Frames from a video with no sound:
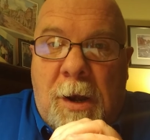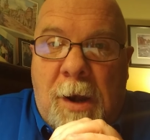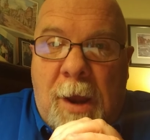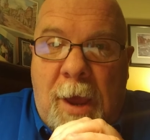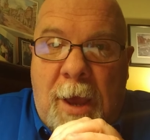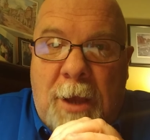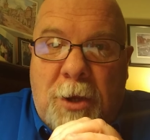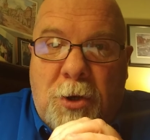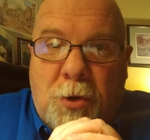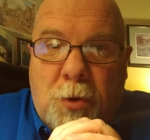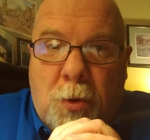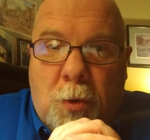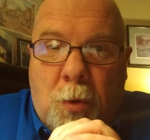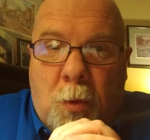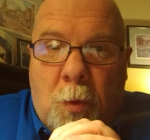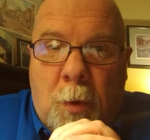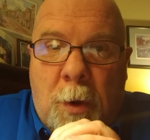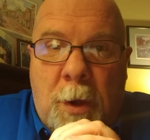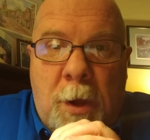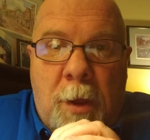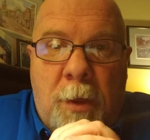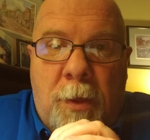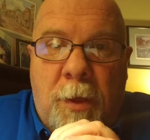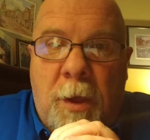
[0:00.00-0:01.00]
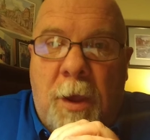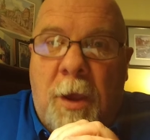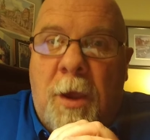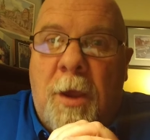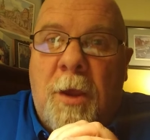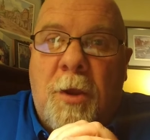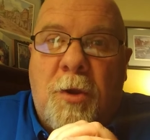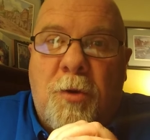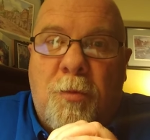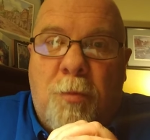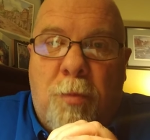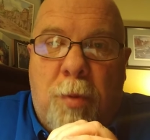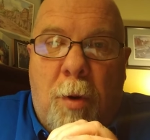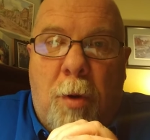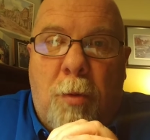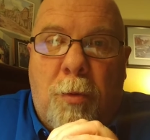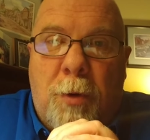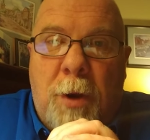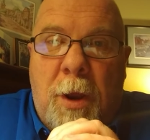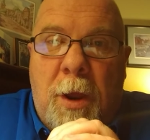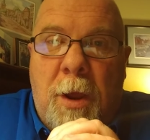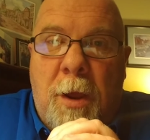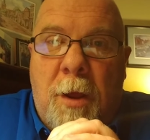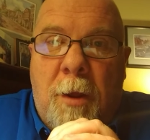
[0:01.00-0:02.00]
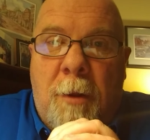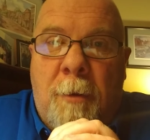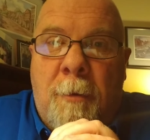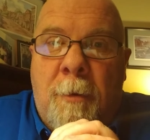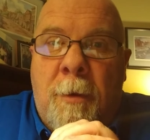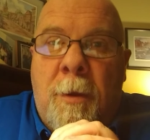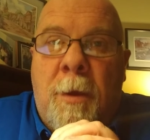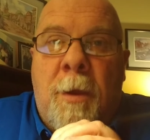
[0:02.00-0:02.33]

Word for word: natural way of thinking is broke down.